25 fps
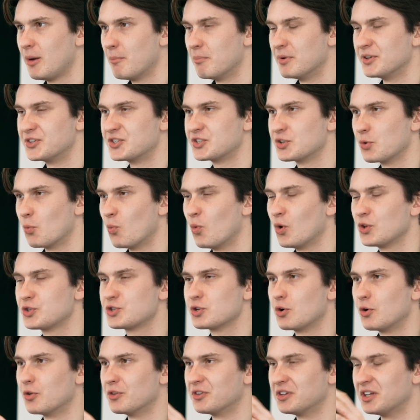but
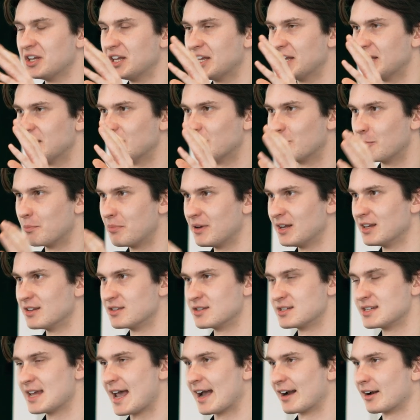what's on the European
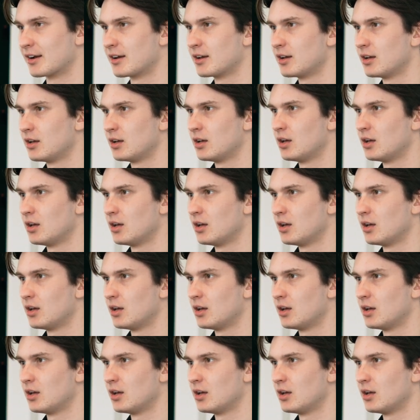tech